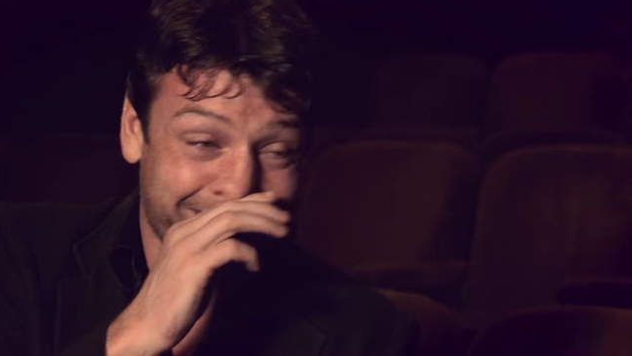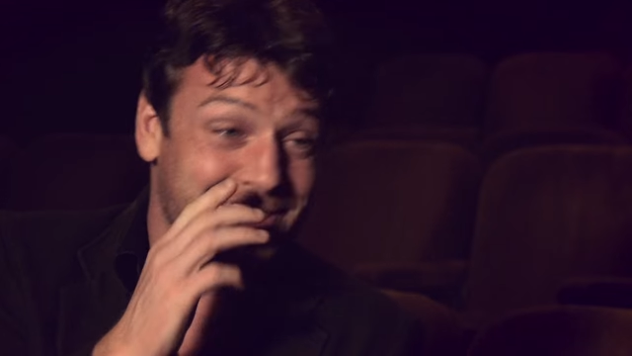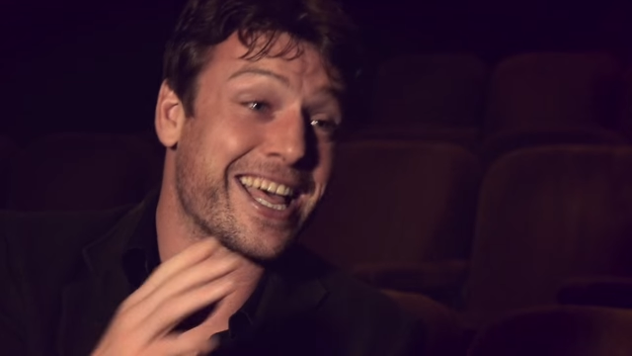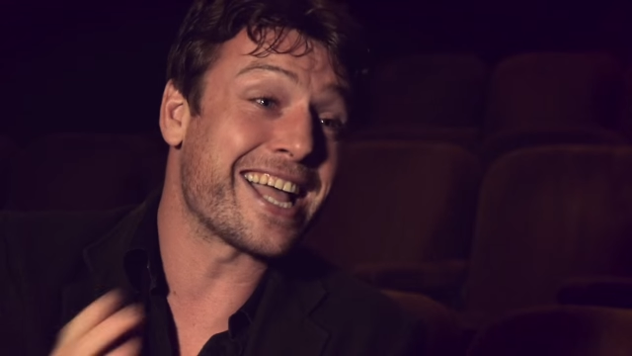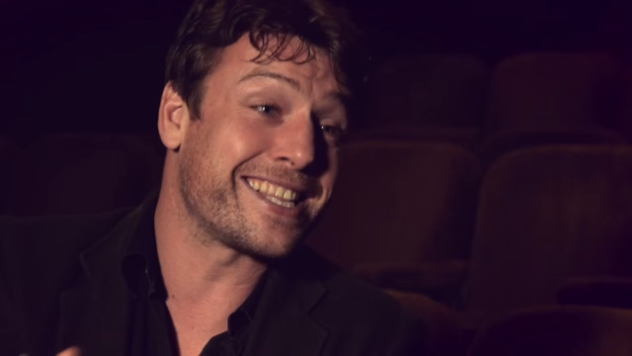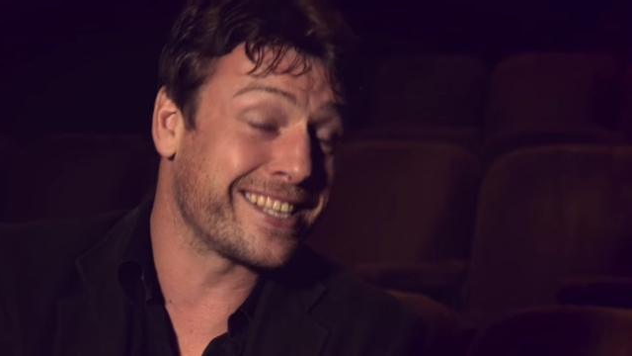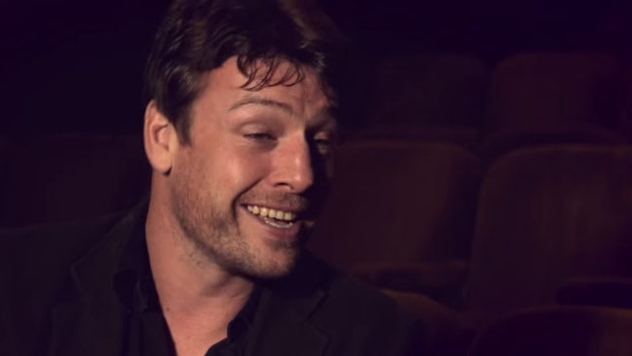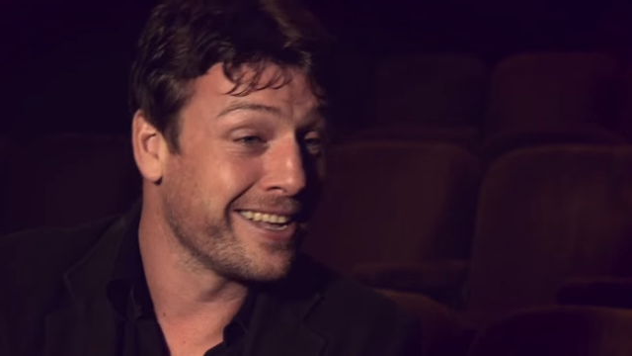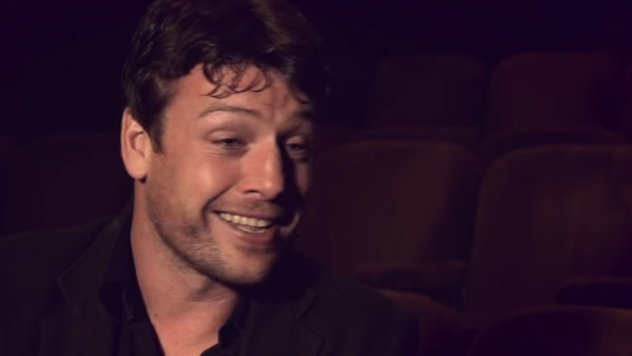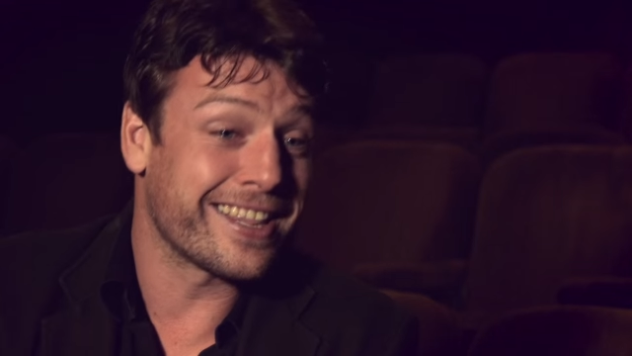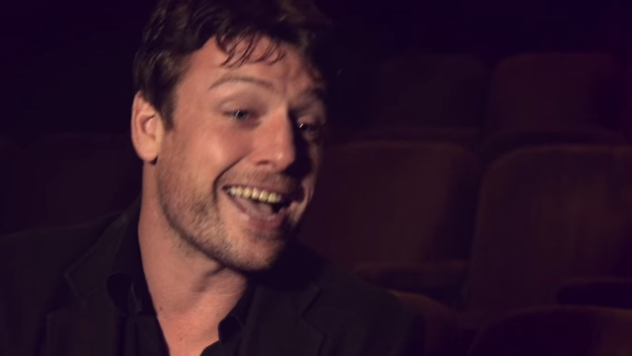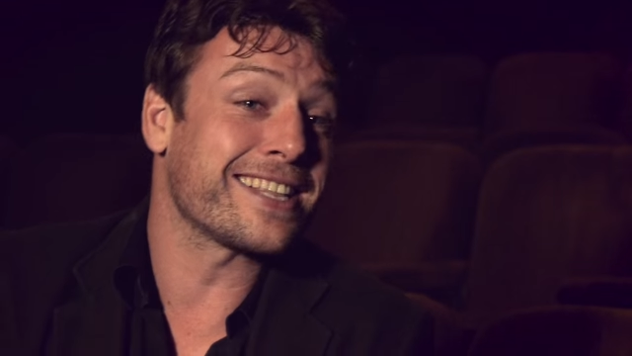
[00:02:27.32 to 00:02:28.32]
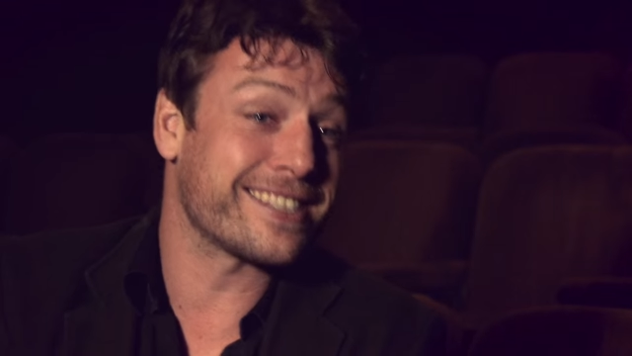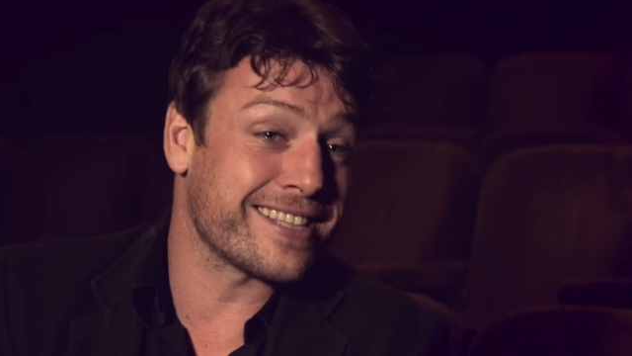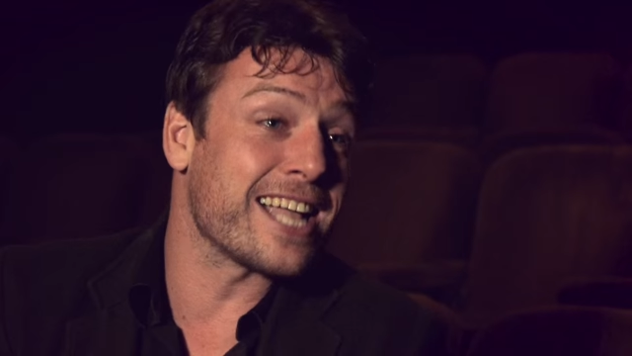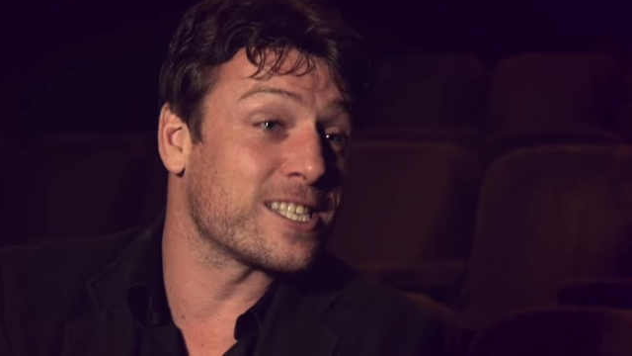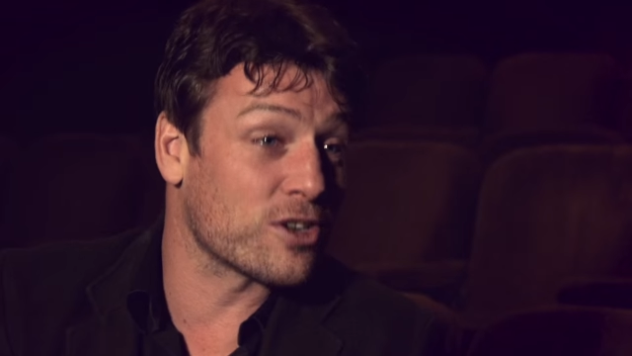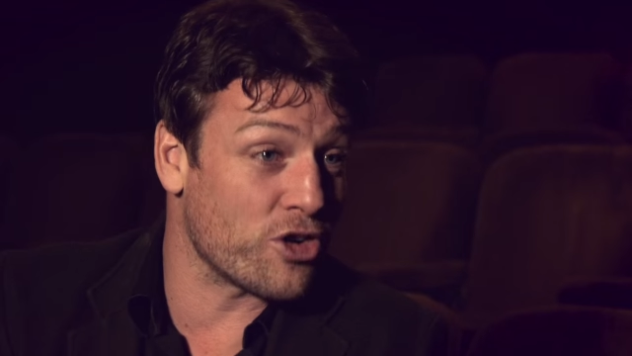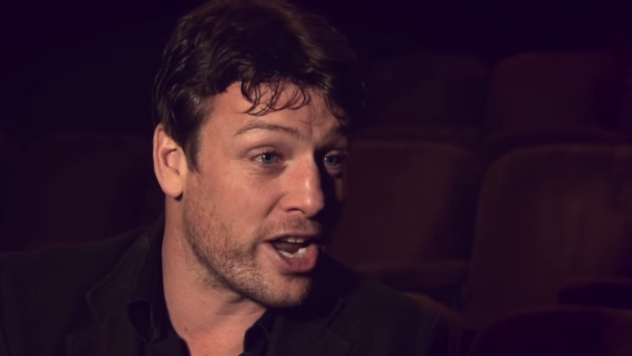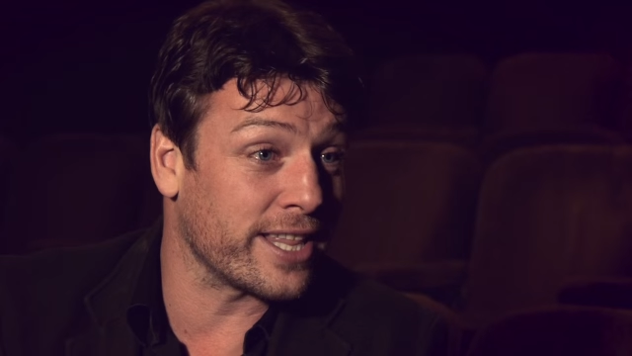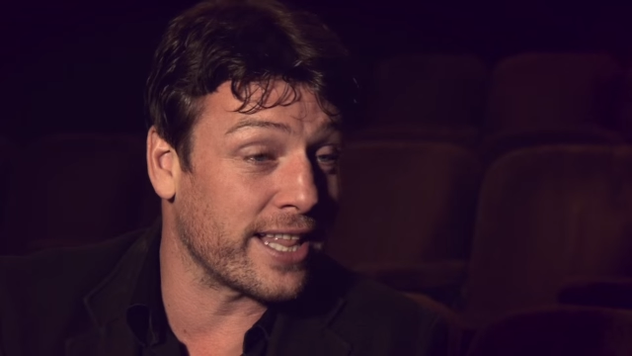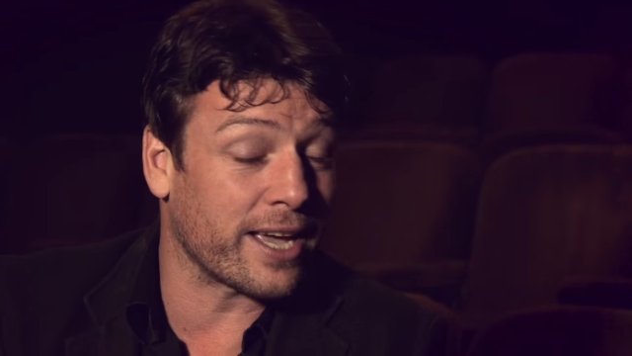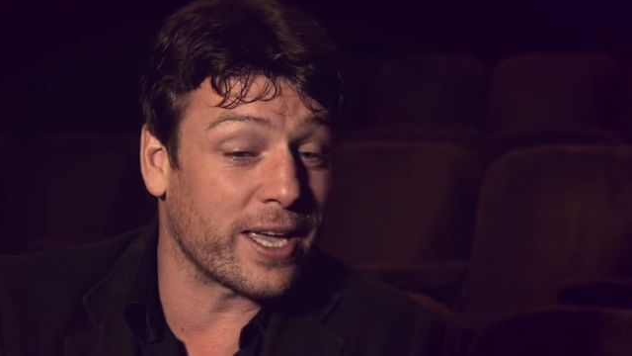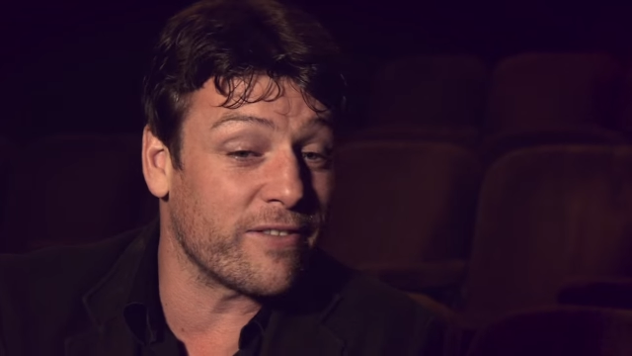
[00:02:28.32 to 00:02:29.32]
So that's
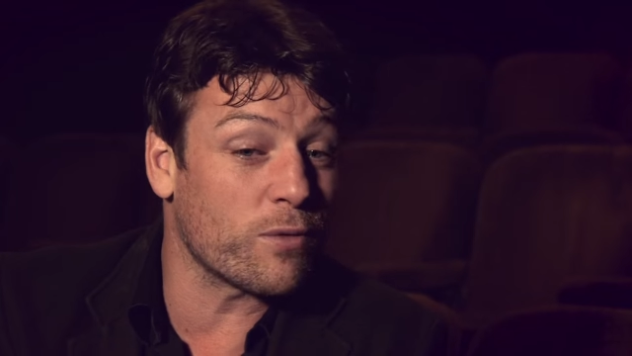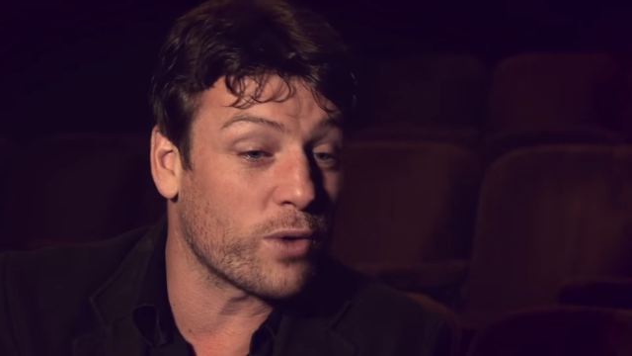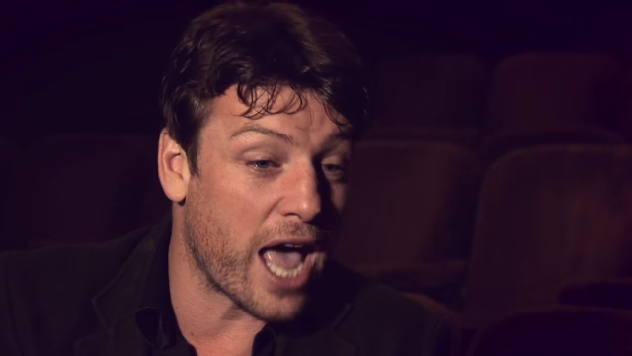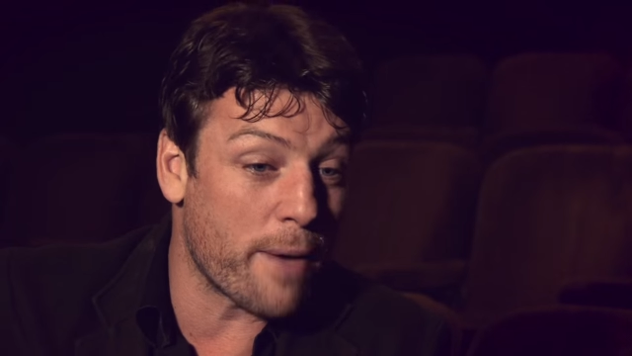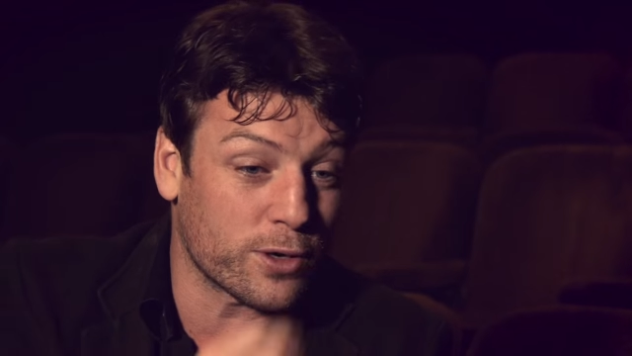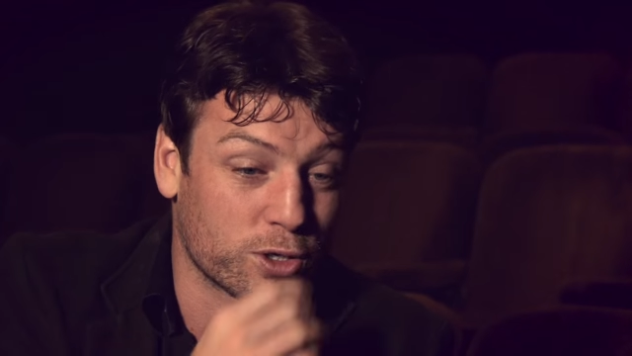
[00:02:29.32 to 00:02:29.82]
great. Like, even when I